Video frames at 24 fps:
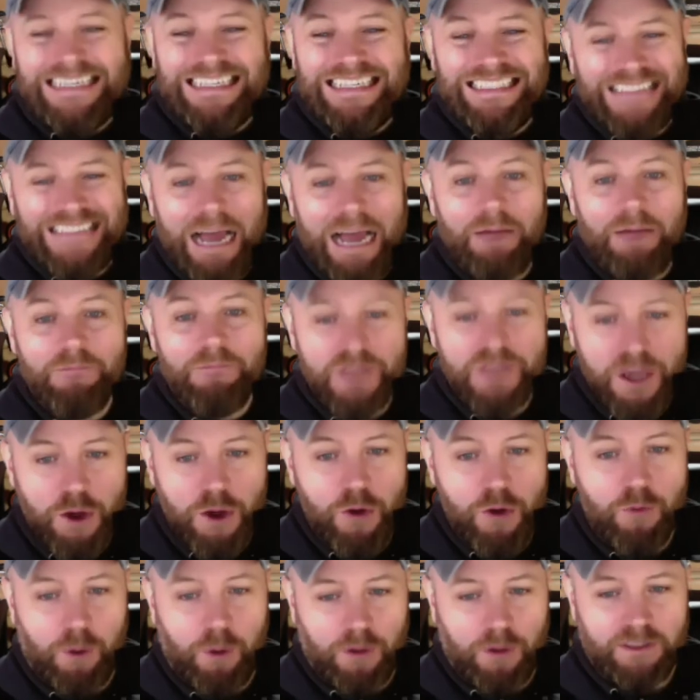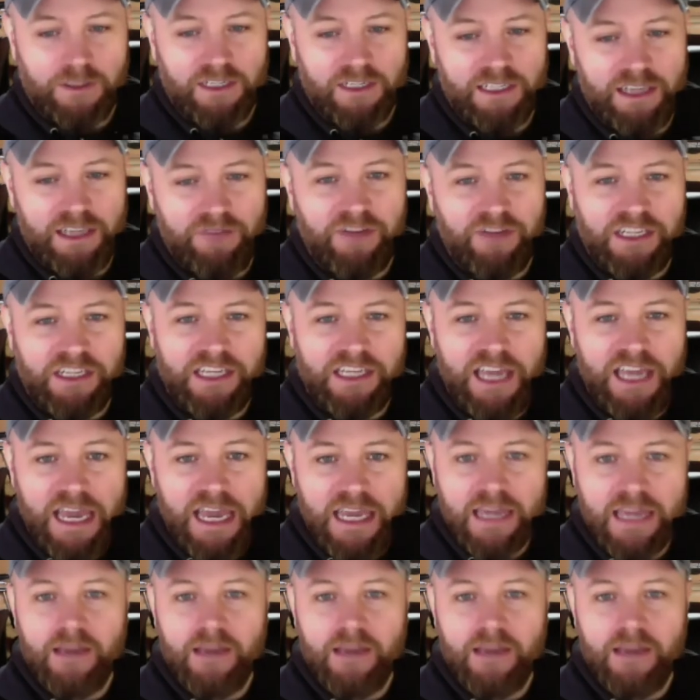Damn you, positivity.